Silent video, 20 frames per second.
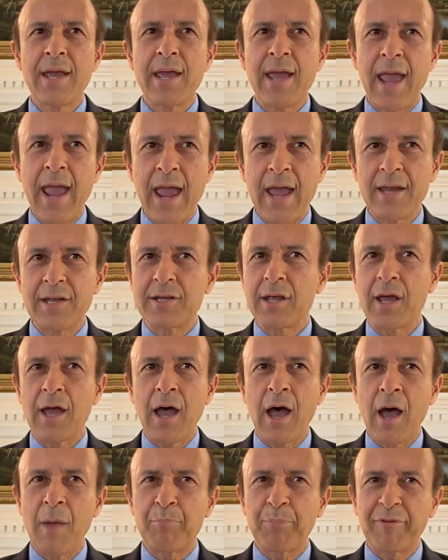and
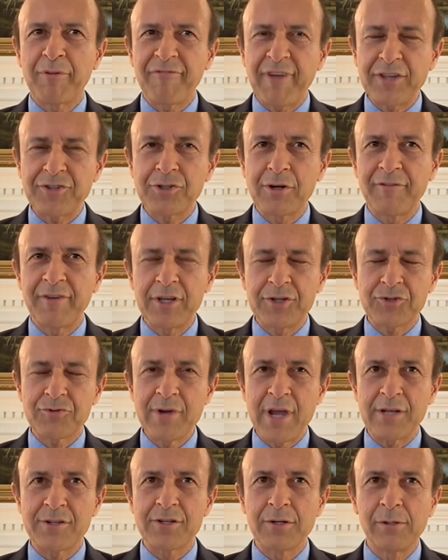professor of
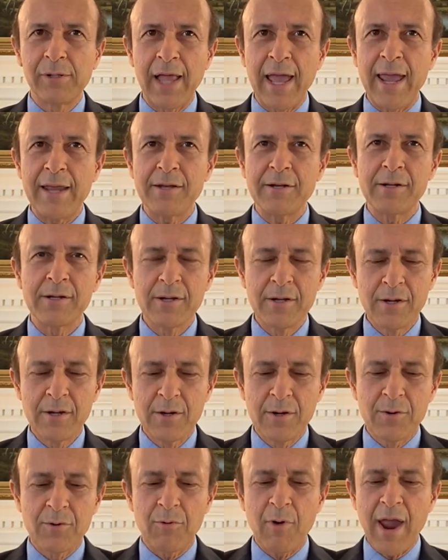history at Tulane,
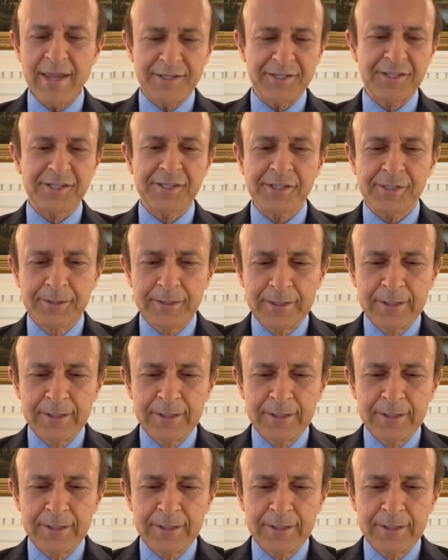writes